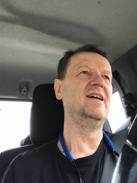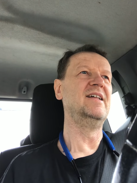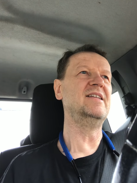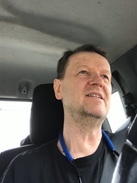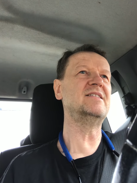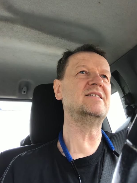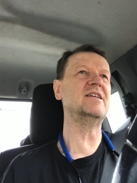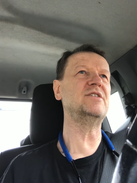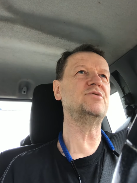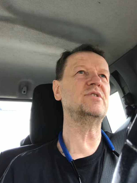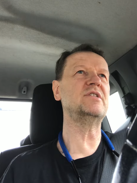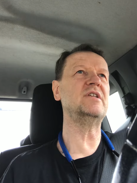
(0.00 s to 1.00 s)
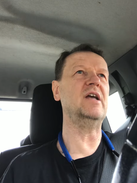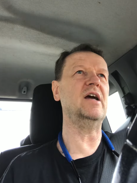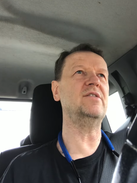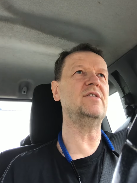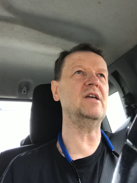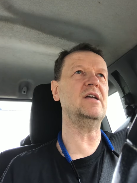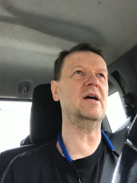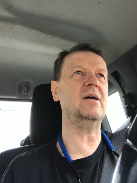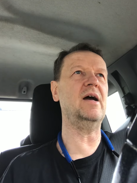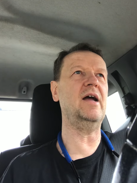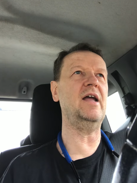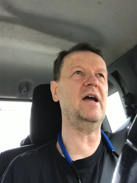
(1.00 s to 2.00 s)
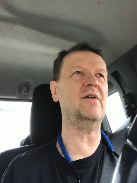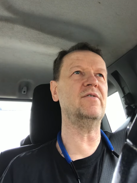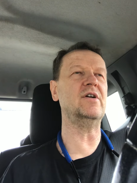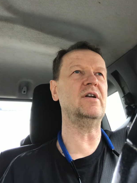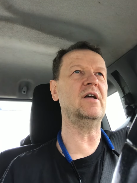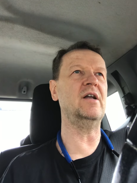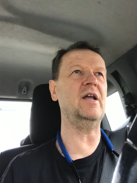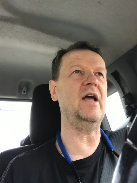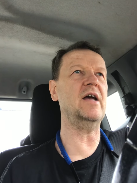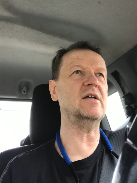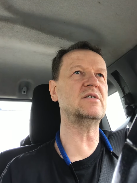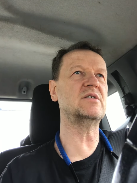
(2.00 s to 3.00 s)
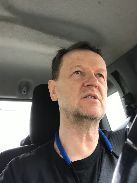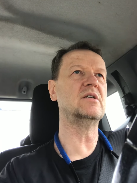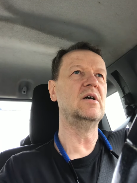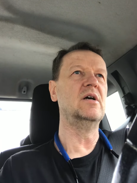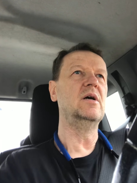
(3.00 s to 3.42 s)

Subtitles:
This is interesting. I think I have an ex